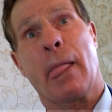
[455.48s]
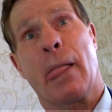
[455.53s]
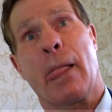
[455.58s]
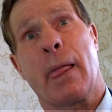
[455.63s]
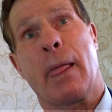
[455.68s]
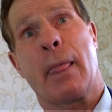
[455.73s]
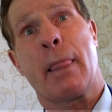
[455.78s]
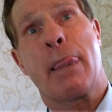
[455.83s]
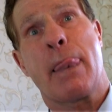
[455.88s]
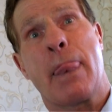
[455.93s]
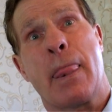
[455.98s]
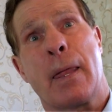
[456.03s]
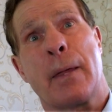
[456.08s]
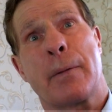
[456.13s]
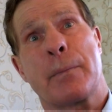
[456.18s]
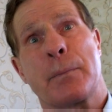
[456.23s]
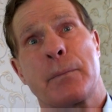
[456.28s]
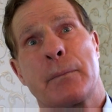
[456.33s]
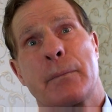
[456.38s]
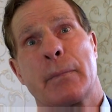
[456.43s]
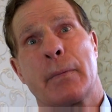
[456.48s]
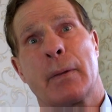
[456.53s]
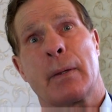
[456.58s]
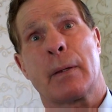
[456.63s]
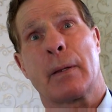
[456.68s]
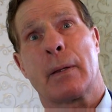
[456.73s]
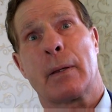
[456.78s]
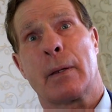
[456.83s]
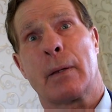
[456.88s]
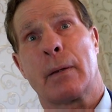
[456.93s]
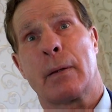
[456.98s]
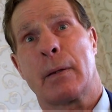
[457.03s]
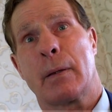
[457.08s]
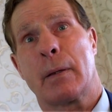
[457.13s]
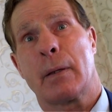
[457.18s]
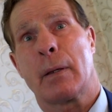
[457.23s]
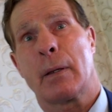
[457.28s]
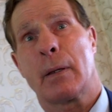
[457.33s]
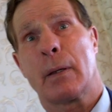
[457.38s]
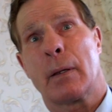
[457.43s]
So, and you, over the
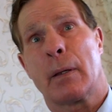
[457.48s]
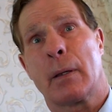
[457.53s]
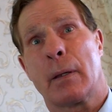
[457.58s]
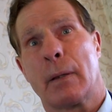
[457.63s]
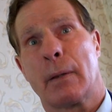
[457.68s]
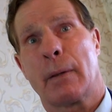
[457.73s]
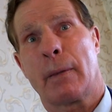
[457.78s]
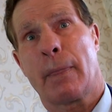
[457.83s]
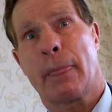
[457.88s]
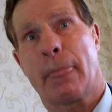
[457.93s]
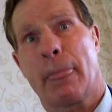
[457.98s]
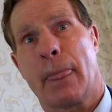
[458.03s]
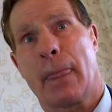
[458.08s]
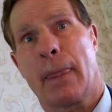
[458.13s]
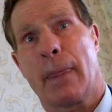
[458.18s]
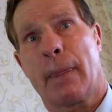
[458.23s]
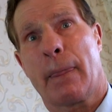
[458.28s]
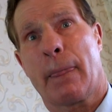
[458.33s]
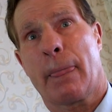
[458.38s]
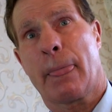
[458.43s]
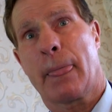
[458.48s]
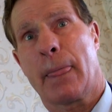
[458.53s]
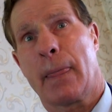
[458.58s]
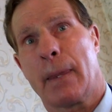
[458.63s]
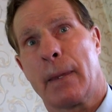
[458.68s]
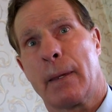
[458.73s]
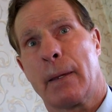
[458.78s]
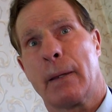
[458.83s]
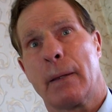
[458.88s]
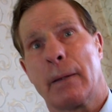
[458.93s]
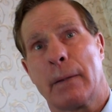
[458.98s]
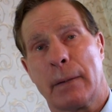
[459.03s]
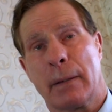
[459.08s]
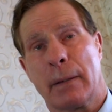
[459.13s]
years, always tried to get Lenny back in?